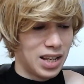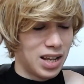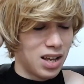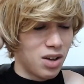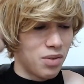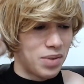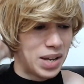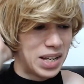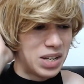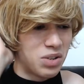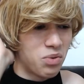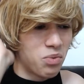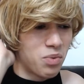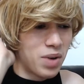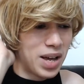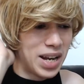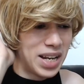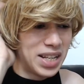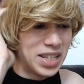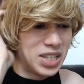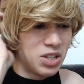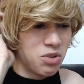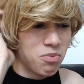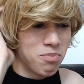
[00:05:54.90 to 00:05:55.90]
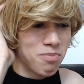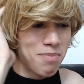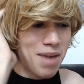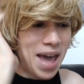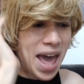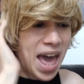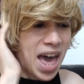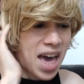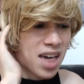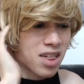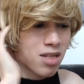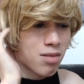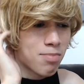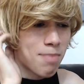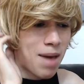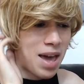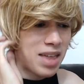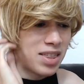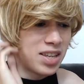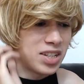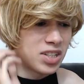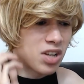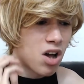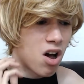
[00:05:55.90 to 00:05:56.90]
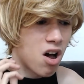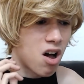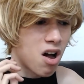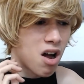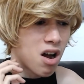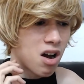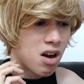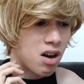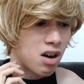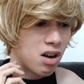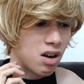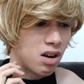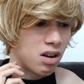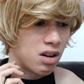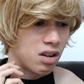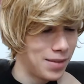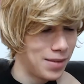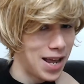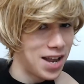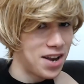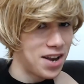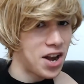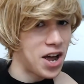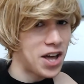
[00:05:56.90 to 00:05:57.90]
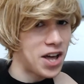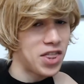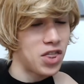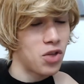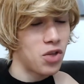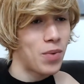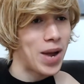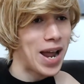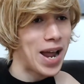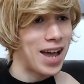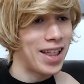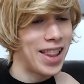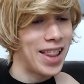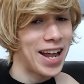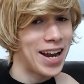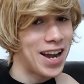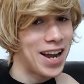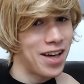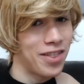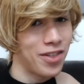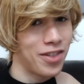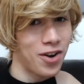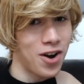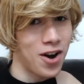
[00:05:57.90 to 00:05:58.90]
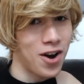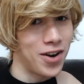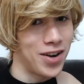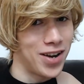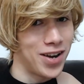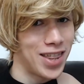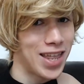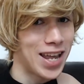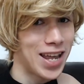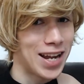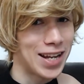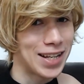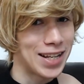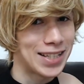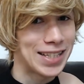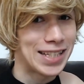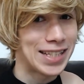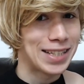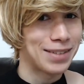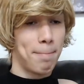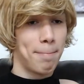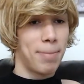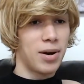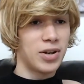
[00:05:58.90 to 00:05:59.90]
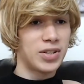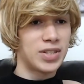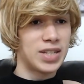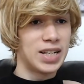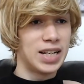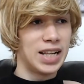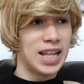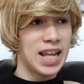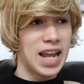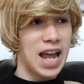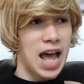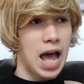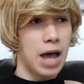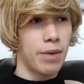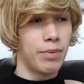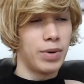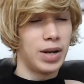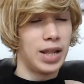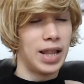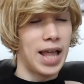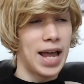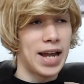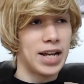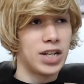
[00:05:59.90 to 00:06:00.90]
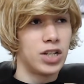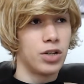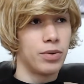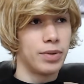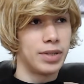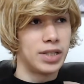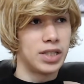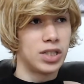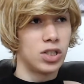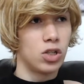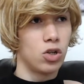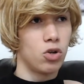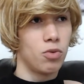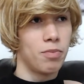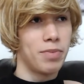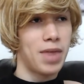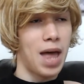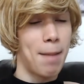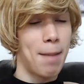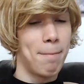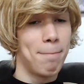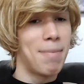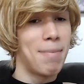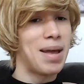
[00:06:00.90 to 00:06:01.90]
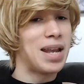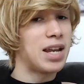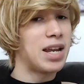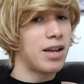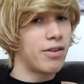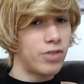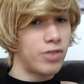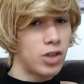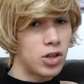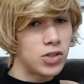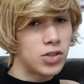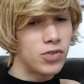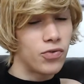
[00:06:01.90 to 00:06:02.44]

Oh, I don't want to do math. Math is hard. And not in the way I like other hard things. Personally, I would like to assume that many of those